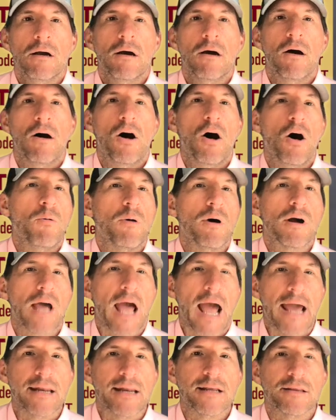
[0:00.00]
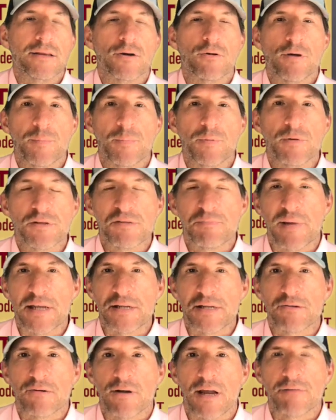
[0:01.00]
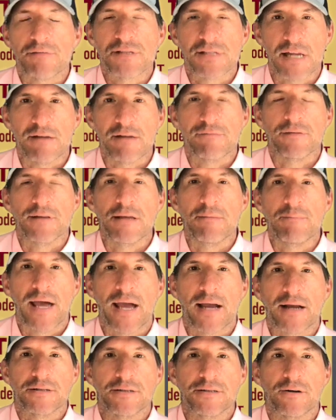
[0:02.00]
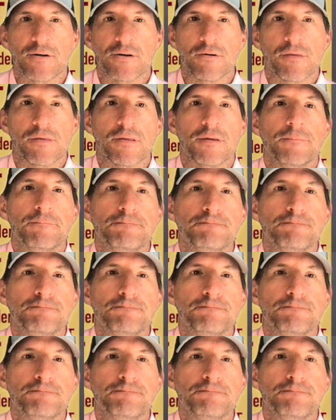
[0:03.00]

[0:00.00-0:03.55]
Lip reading: all while guiding the crippled spacecraft safely back to Earth.